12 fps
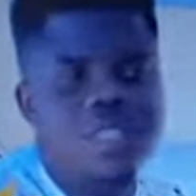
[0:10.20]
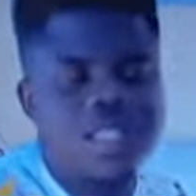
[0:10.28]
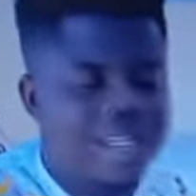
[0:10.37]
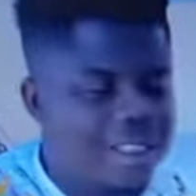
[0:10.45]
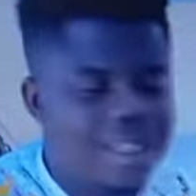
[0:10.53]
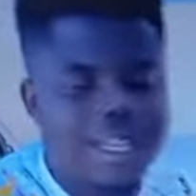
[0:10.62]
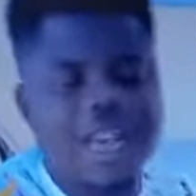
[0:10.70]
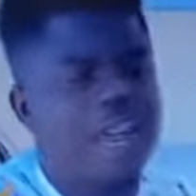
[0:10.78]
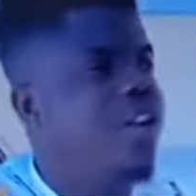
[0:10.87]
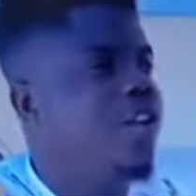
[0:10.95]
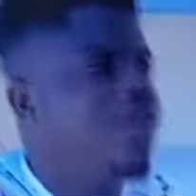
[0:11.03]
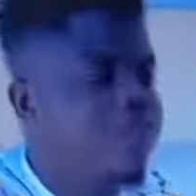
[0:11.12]
said that I
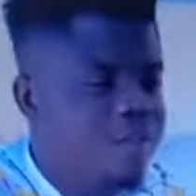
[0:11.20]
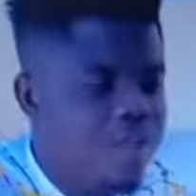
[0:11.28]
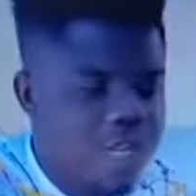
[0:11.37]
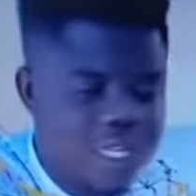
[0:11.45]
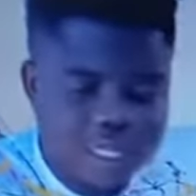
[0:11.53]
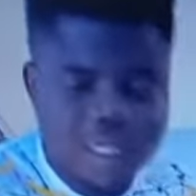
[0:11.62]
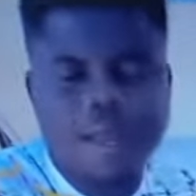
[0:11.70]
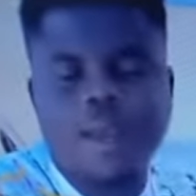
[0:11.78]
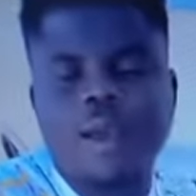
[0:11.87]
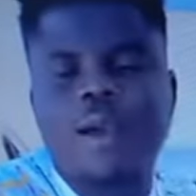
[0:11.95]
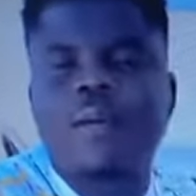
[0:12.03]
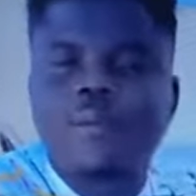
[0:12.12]
love food,
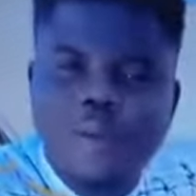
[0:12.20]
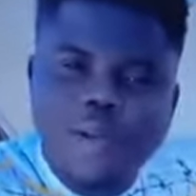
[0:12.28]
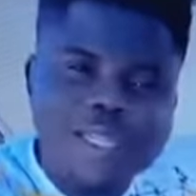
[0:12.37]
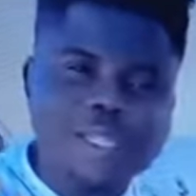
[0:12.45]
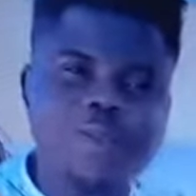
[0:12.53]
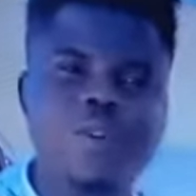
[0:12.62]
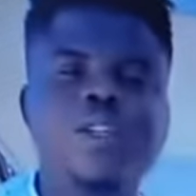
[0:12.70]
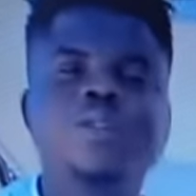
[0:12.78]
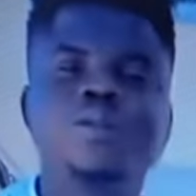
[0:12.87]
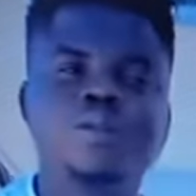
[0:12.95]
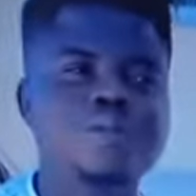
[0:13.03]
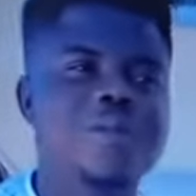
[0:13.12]
but this one is
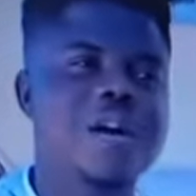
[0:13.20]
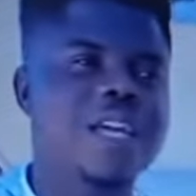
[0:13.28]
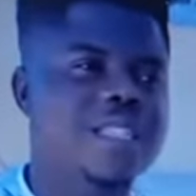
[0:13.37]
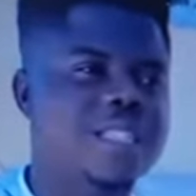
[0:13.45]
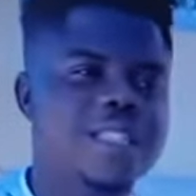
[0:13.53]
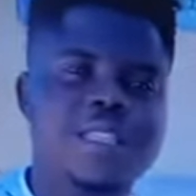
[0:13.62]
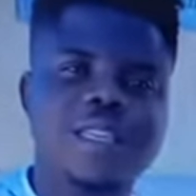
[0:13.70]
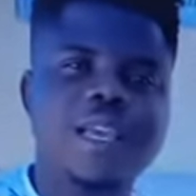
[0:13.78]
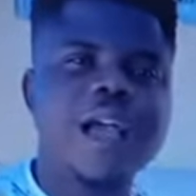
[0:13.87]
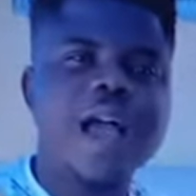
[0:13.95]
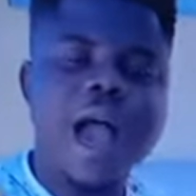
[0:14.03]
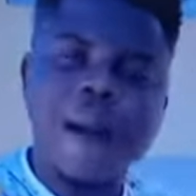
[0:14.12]
too much.
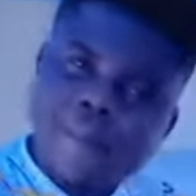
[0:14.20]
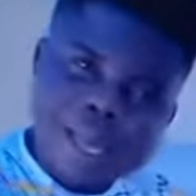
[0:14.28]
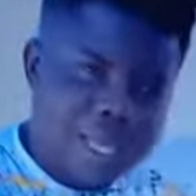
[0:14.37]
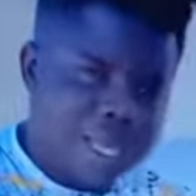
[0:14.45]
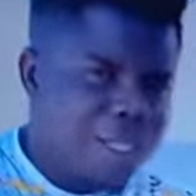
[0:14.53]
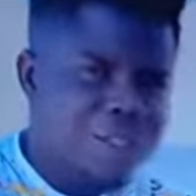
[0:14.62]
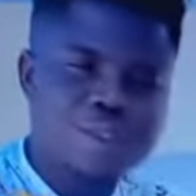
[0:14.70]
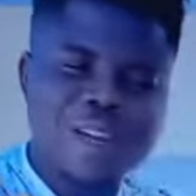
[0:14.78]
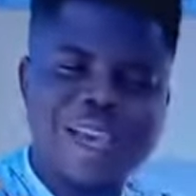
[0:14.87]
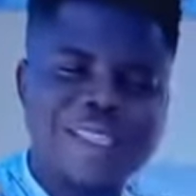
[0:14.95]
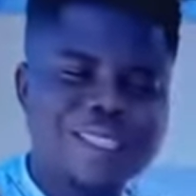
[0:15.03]
I'm begging you guys,